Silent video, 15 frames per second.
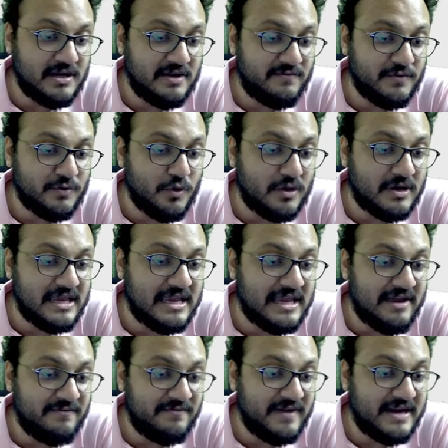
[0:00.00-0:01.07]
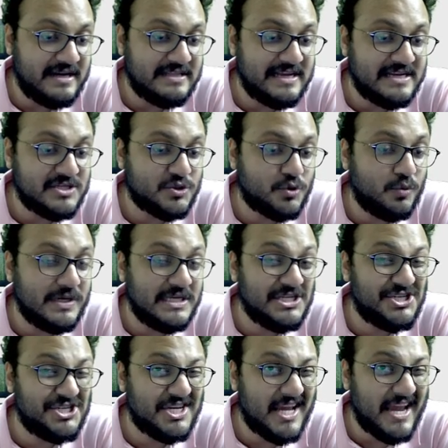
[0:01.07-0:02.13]
If you go king f8, there is queen
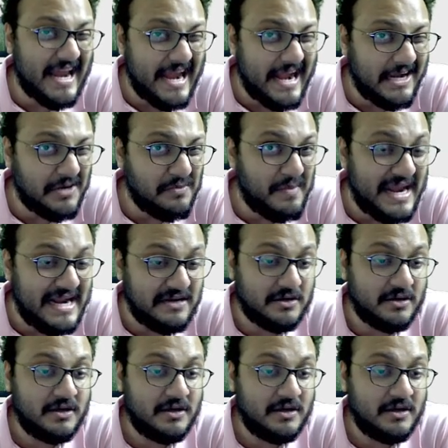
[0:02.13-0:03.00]
g8 mate.